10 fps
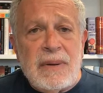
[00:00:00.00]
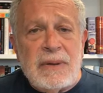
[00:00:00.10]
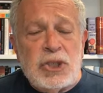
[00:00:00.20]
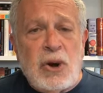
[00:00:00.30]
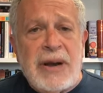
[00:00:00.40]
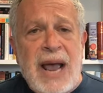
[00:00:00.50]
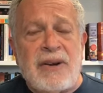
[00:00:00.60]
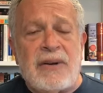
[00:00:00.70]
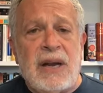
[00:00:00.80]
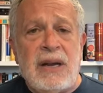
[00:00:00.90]
Sean
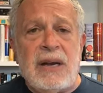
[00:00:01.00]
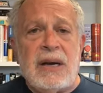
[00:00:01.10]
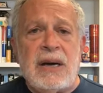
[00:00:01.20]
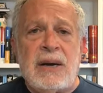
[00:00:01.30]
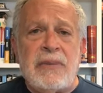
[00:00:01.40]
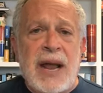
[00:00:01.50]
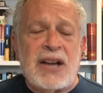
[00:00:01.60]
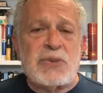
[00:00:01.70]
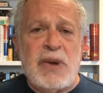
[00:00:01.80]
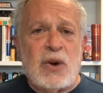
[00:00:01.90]
Hannity
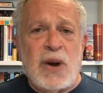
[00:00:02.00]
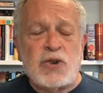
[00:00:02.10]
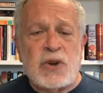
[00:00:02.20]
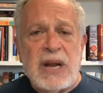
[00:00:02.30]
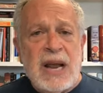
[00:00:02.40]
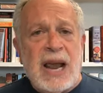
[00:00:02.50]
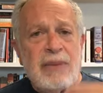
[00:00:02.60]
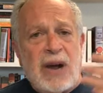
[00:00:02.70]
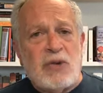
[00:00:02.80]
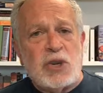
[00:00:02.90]
asked me a question,
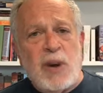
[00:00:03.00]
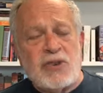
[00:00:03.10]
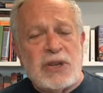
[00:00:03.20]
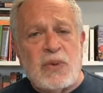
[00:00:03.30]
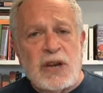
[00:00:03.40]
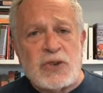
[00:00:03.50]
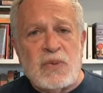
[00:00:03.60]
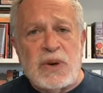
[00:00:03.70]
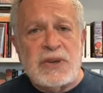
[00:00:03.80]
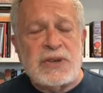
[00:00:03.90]
and my response to the question
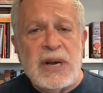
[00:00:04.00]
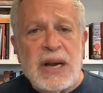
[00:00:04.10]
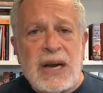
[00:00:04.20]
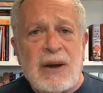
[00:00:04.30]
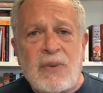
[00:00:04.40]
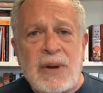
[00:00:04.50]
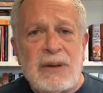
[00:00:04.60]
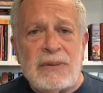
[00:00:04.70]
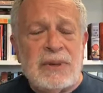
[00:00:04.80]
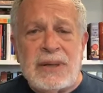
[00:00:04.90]
was,
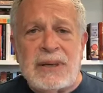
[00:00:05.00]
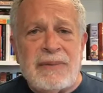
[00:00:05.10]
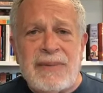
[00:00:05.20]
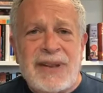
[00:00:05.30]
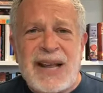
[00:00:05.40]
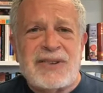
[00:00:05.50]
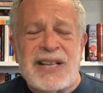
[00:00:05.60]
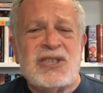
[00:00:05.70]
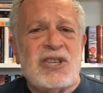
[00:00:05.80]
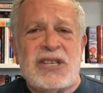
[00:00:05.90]

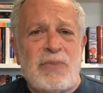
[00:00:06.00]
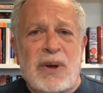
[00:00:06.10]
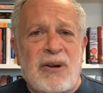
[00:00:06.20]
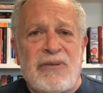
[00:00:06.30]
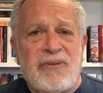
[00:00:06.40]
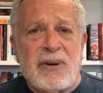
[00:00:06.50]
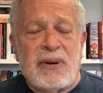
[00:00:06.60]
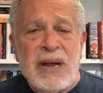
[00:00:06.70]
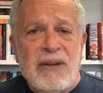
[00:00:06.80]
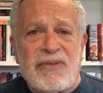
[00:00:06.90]
this is typical
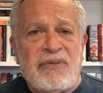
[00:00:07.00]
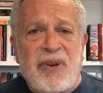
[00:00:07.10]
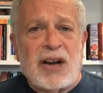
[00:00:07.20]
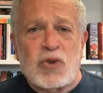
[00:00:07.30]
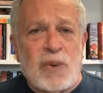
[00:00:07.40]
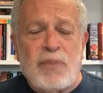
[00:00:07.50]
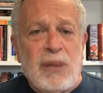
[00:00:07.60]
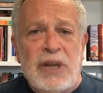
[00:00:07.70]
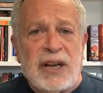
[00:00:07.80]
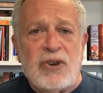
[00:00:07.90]
for Fox
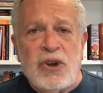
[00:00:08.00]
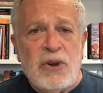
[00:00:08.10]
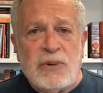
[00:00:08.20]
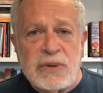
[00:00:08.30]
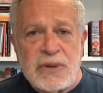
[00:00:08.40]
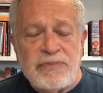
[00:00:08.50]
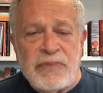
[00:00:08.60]
Republican News.